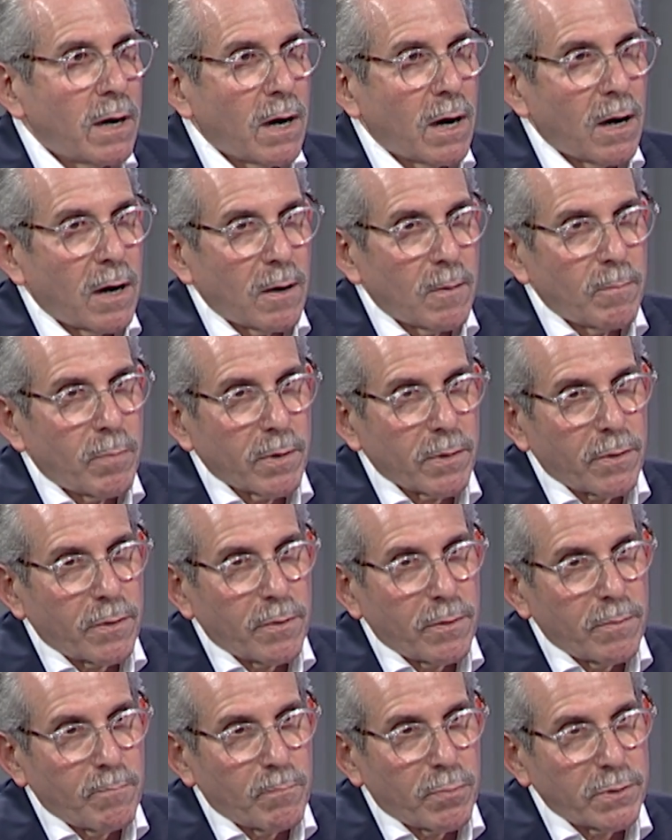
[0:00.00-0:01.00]
uh, but
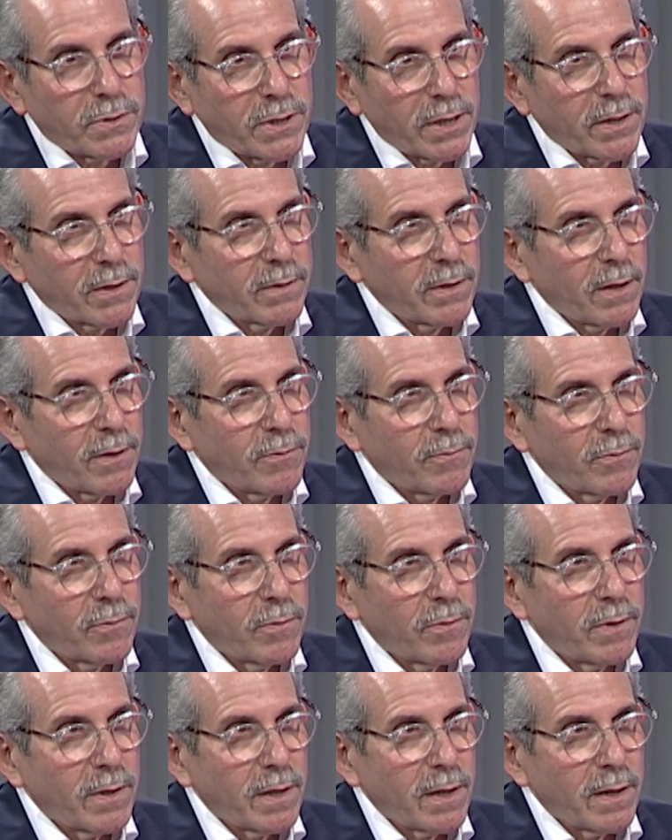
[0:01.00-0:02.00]
particularly
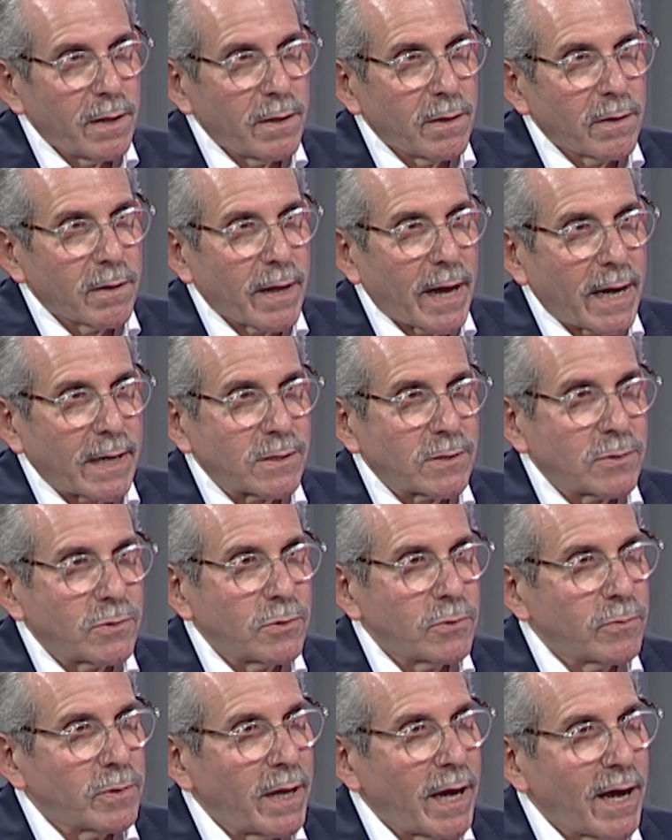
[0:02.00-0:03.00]
through the last
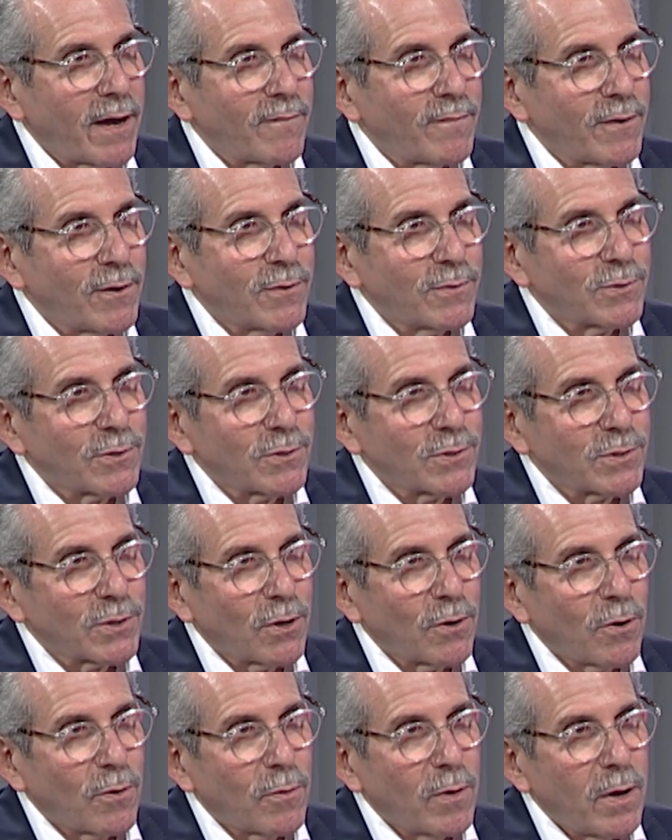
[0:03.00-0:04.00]
two and a half years or
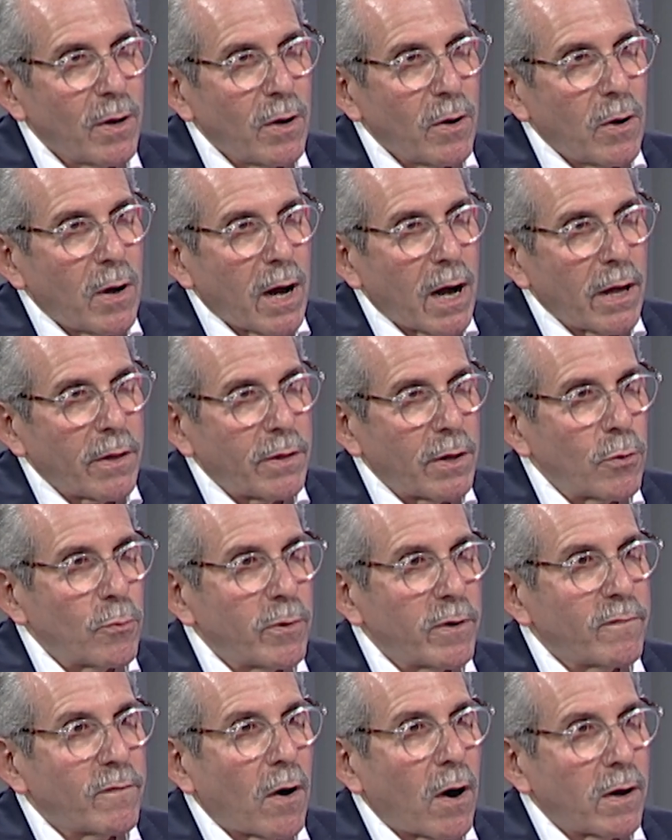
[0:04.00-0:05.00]
so, I think
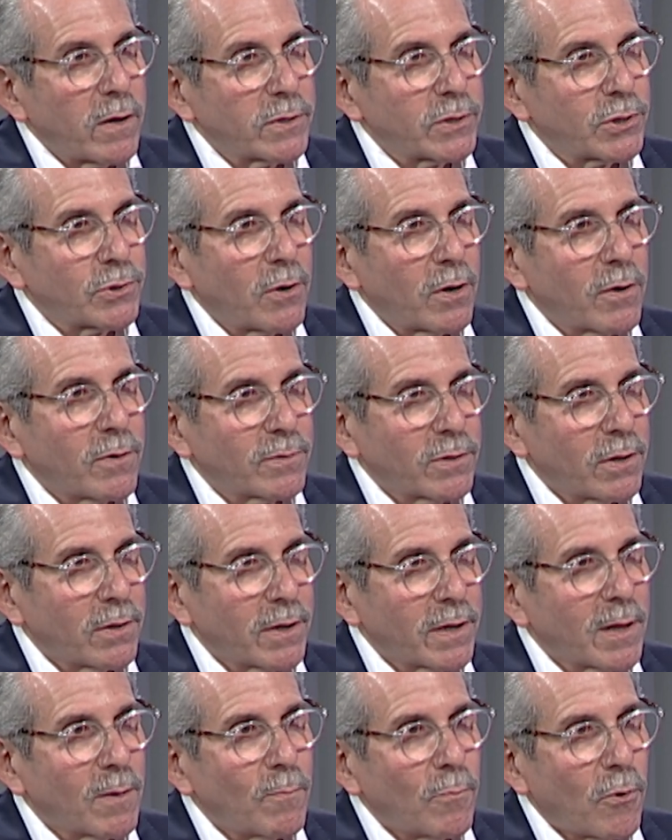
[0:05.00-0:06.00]
we've all struggled a
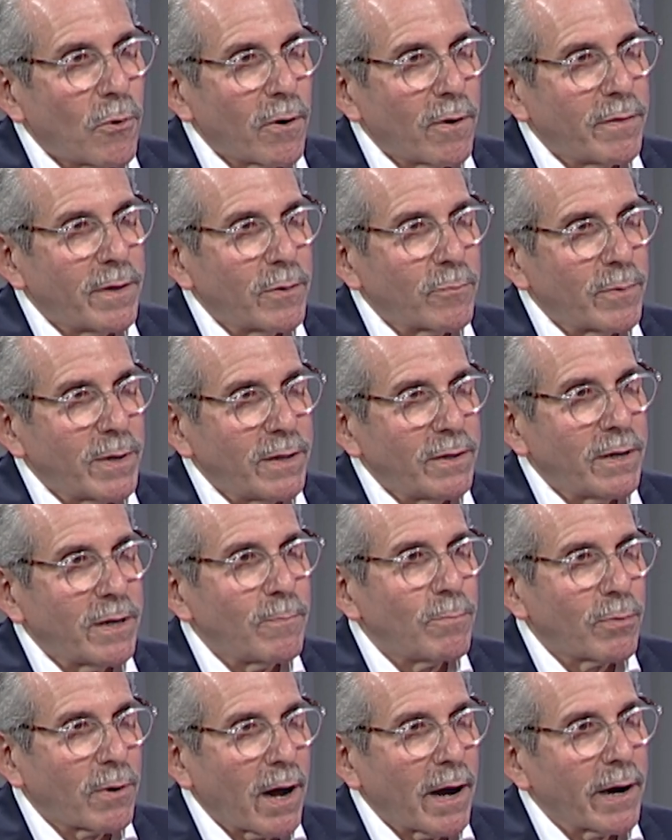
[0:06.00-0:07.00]
little more than we
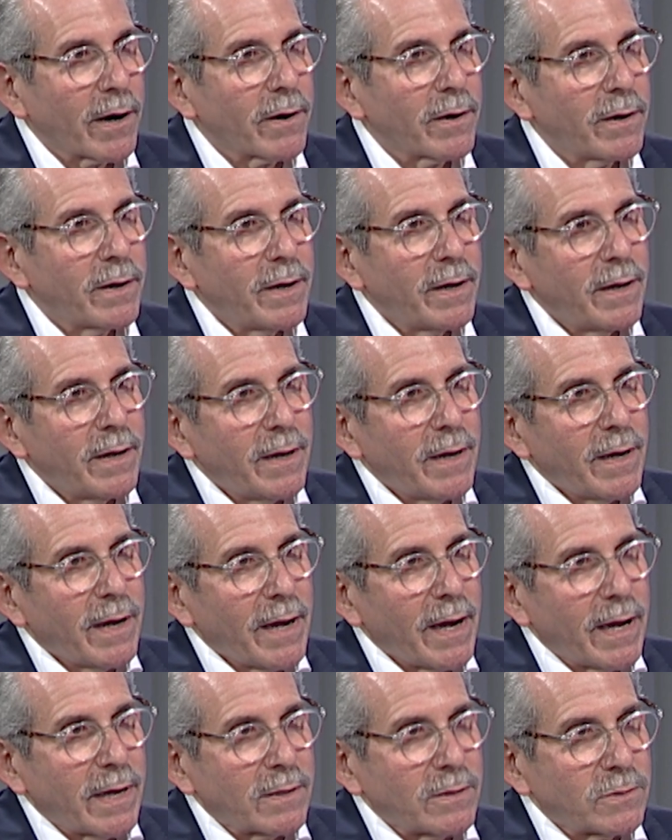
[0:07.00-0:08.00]
did prior.
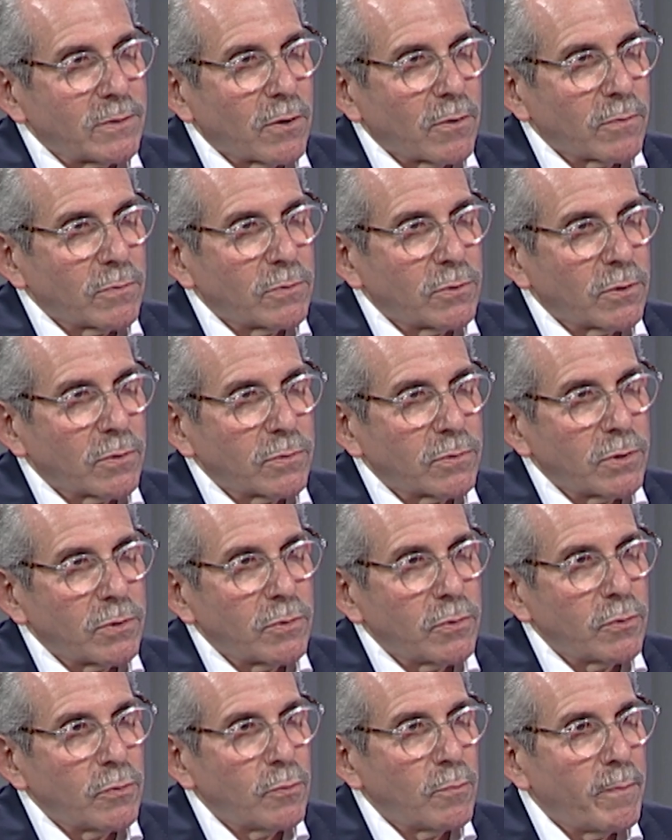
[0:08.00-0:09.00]
And so
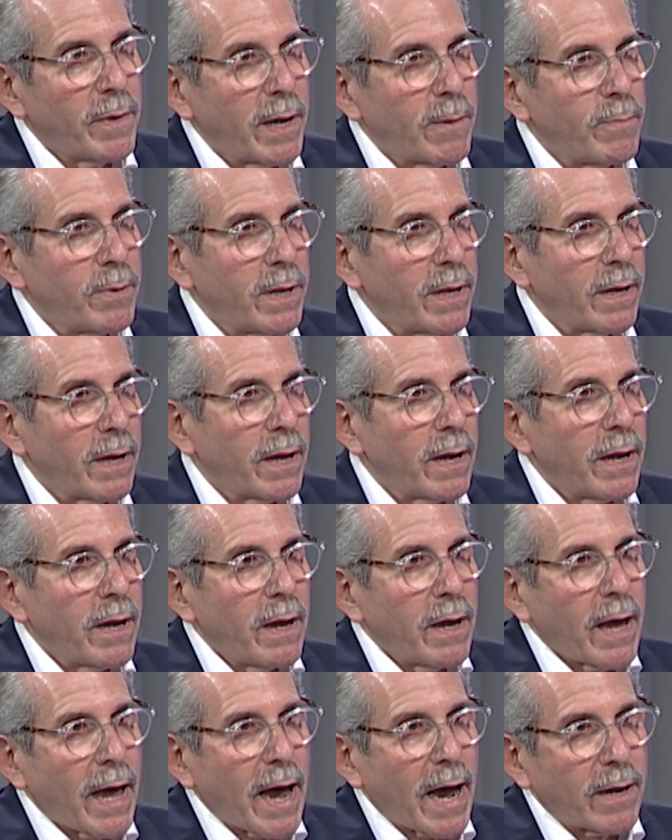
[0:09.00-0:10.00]
children who maybe
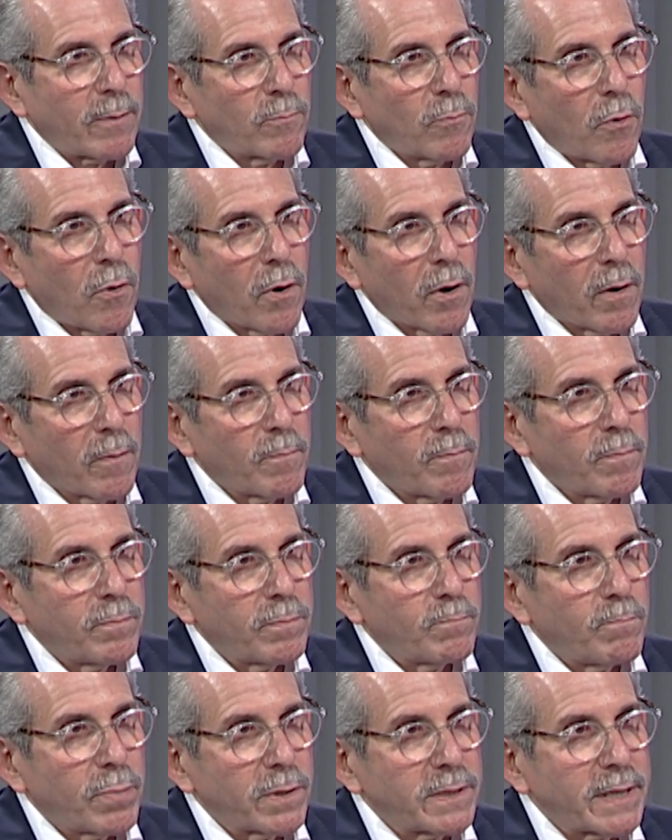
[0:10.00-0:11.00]
had more
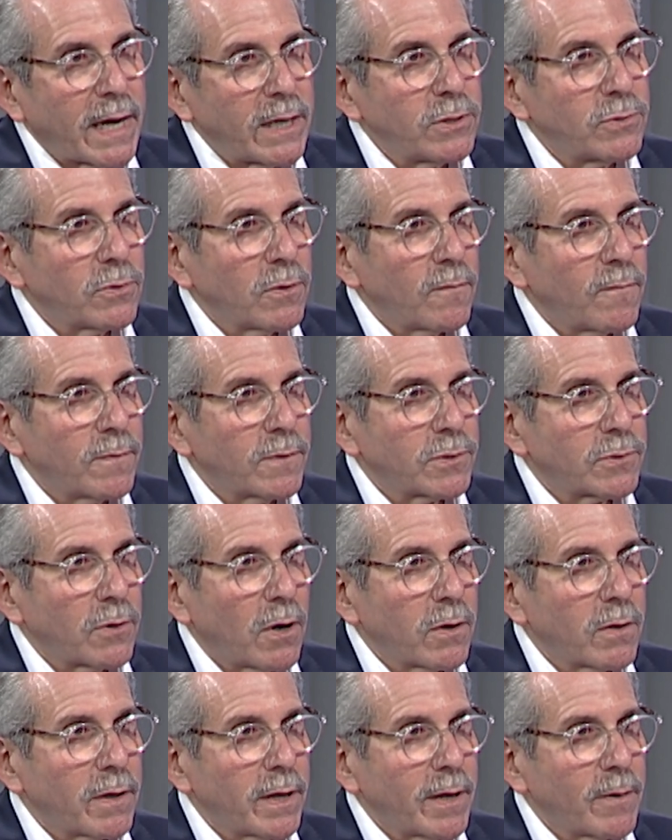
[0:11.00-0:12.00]
potential for
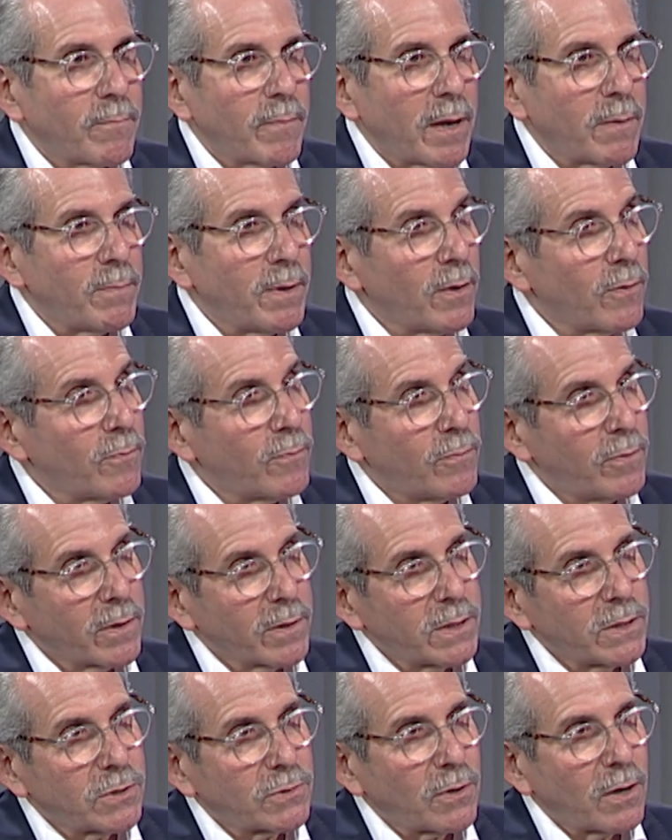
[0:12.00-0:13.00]
struggling may be
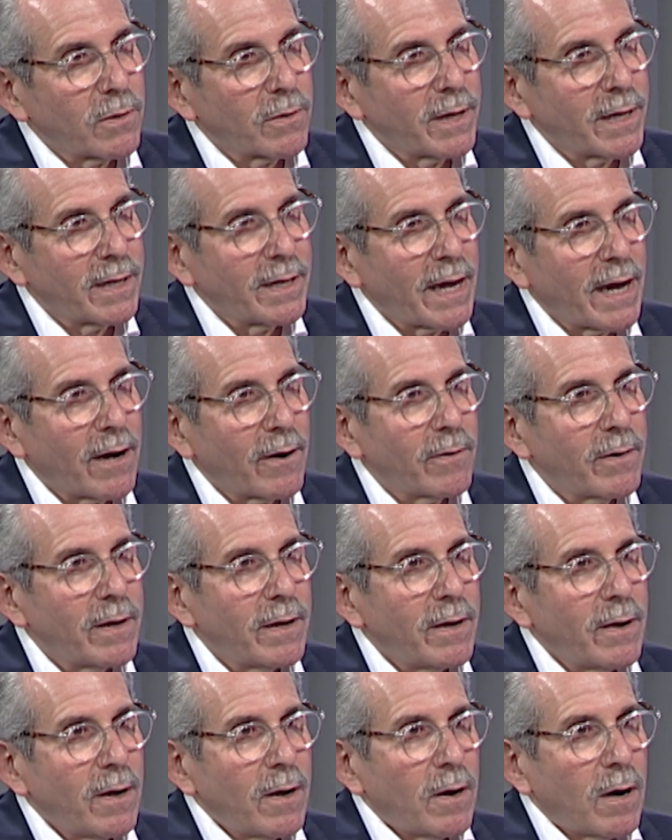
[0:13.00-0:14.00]
really struggling now,
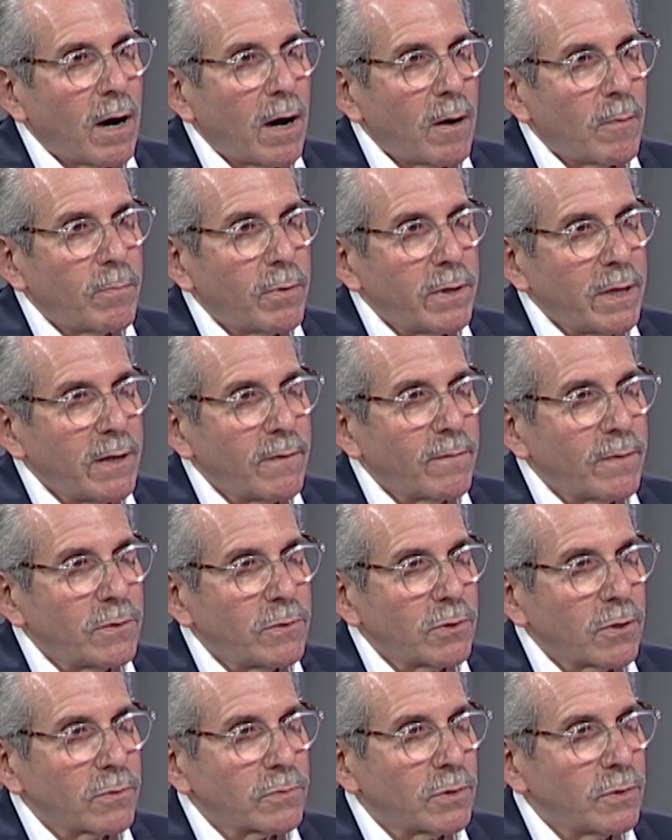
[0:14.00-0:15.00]
uh, but even
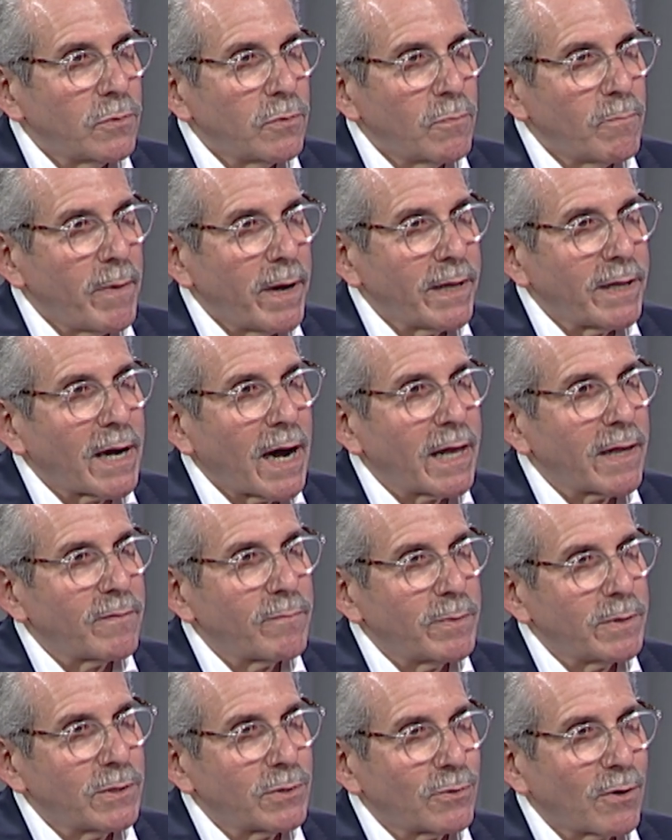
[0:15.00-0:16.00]
children who may not
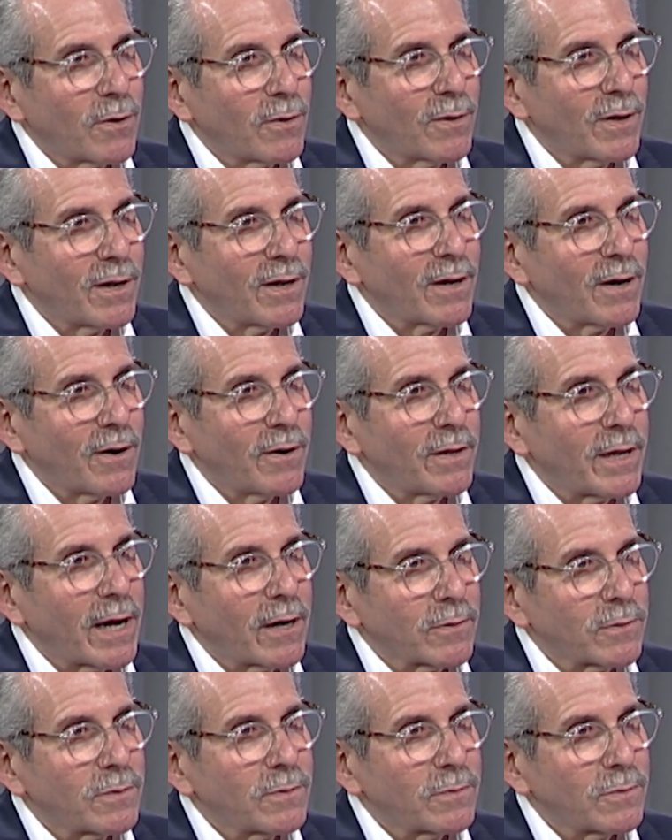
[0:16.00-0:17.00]
have been struggling are
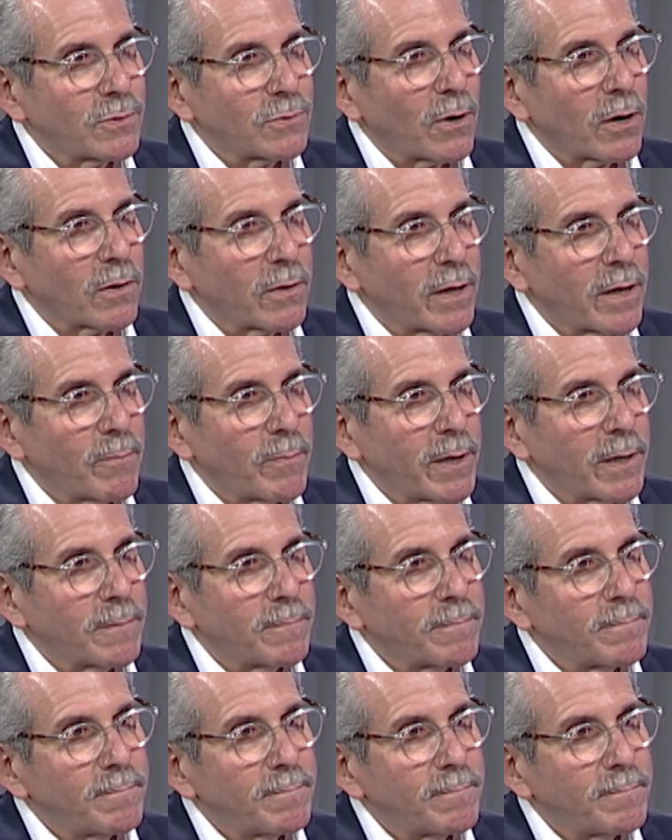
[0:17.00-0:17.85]
now struggling a bit.